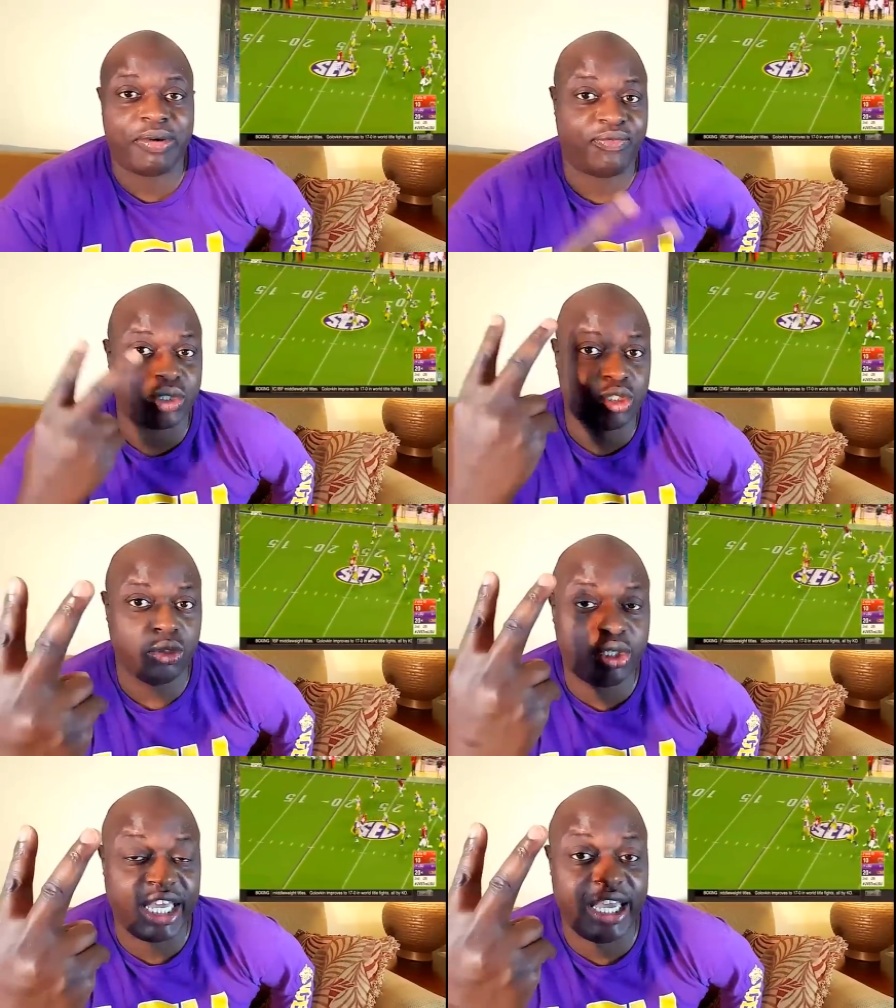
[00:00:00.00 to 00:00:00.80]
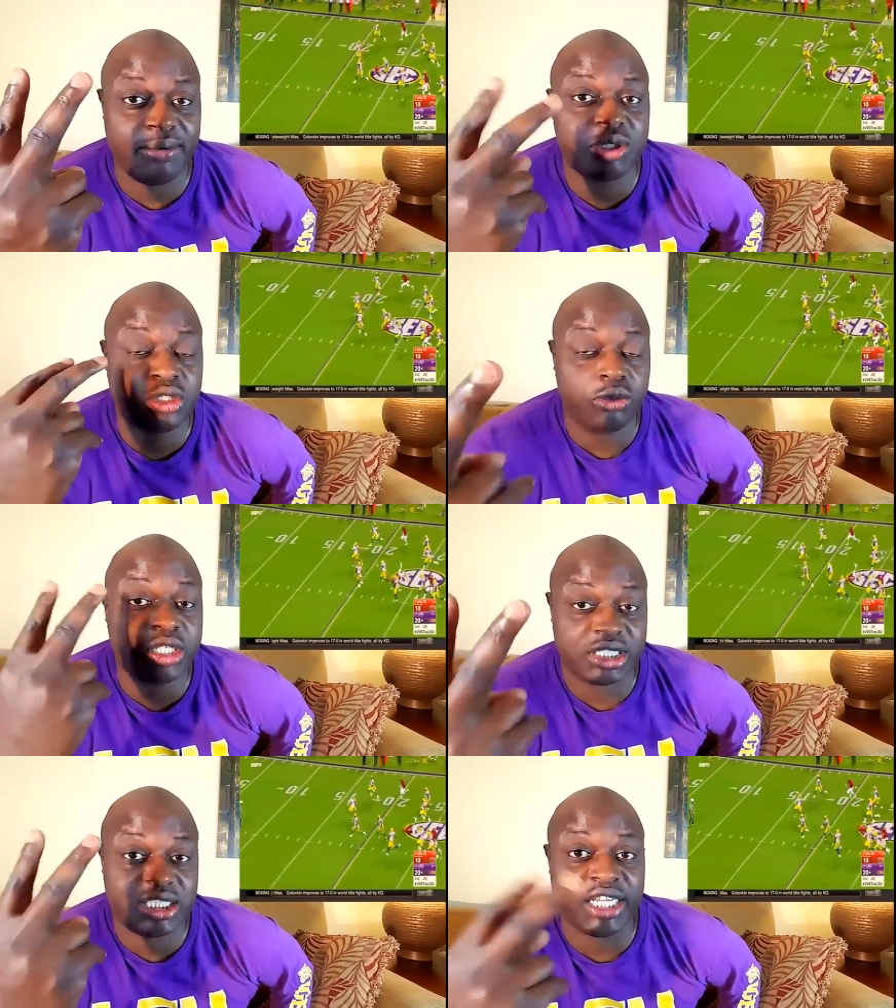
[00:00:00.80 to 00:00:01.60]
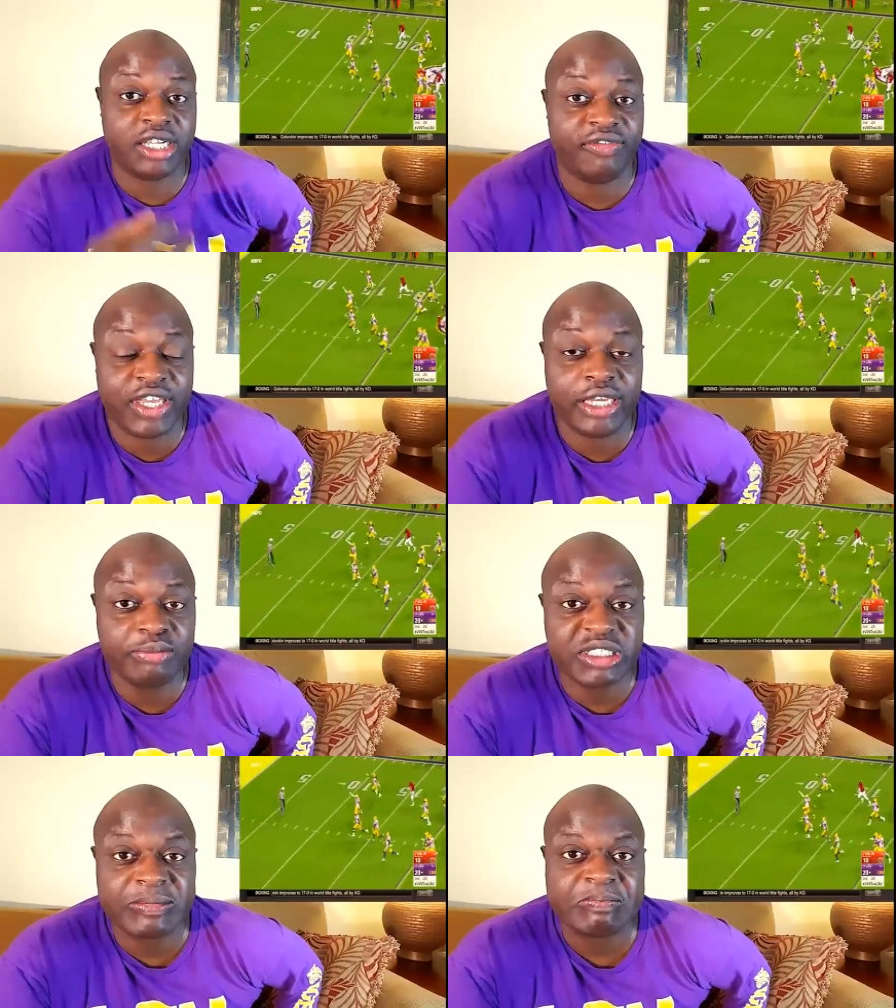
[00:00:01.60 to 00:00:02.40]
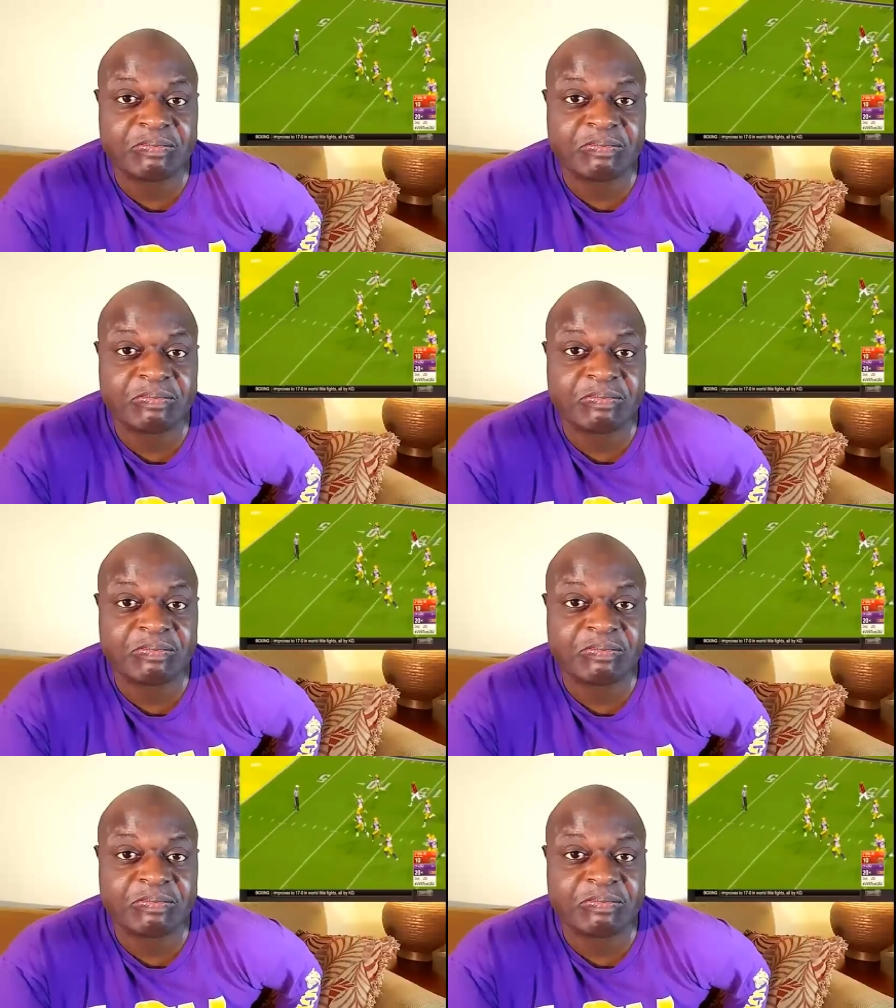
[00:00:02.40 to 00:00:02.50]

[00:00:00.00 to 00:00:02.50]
But for two games, two consecutive games,